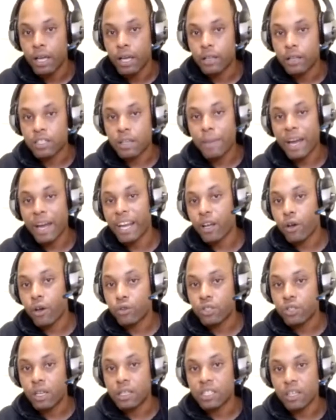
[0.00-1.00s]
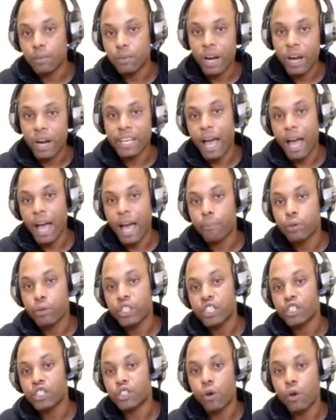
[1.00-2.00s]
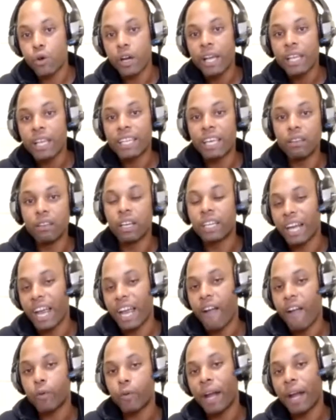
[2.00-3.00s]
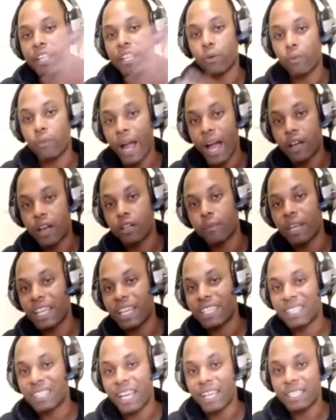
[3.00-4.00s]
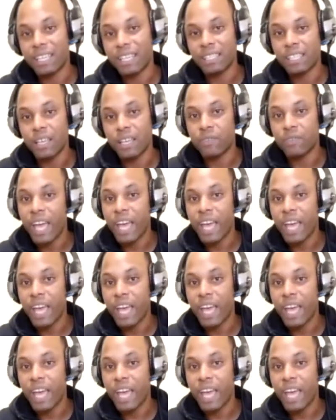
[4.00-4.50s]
Somebody that goes to the gym right now, I'm pretty sure they looking at everybody around them and they saying to themselves,